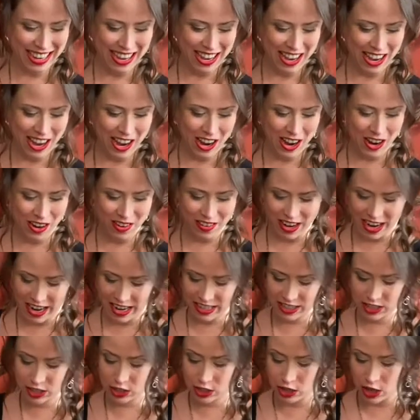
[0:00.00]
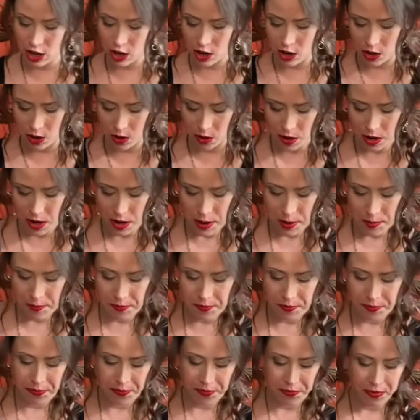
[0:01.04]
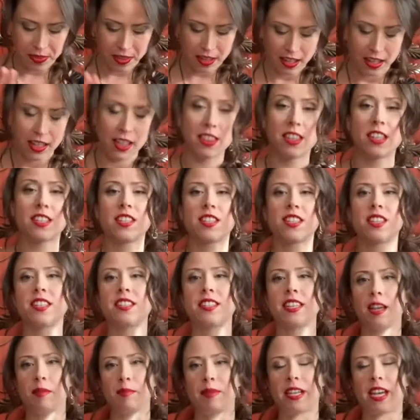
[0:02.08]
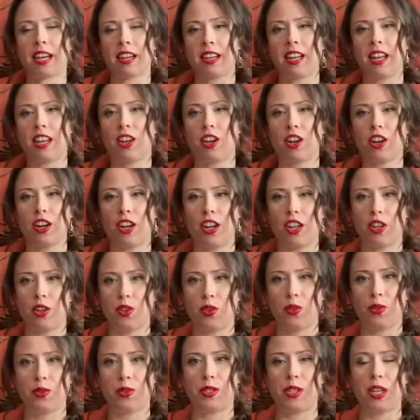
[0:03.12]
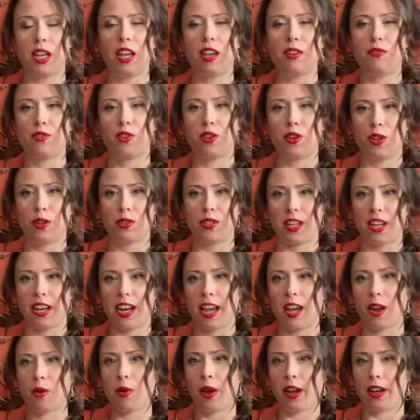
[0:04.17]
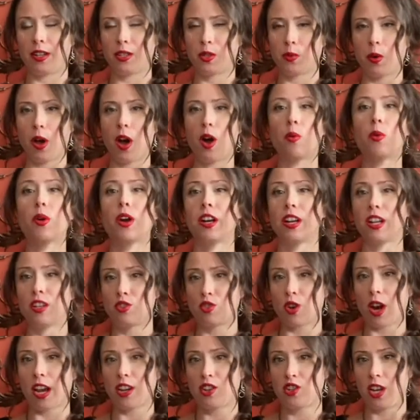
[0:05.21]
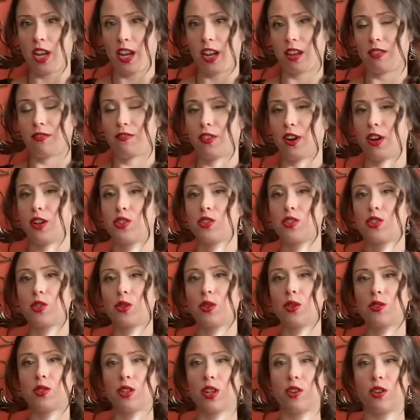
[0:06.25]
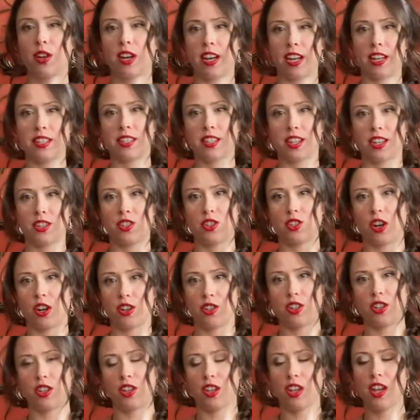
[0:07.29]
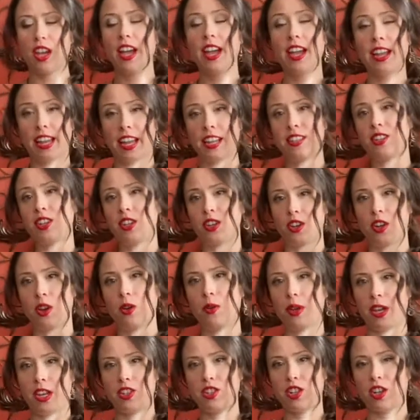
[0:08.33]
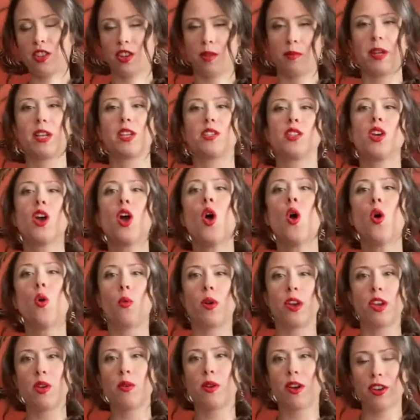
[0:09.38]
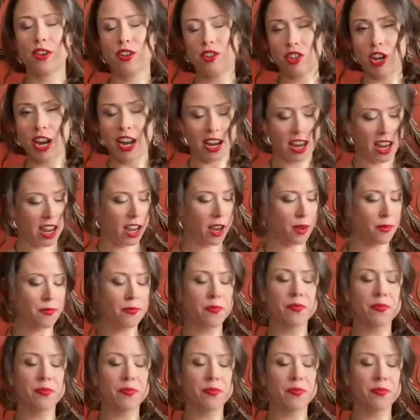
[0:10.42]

All right, so this is the same technique you're gonna use if you're using an egg white as well. We're gonna dry shake it first, so those ingredients can start to get to know each other, because when you are shaking,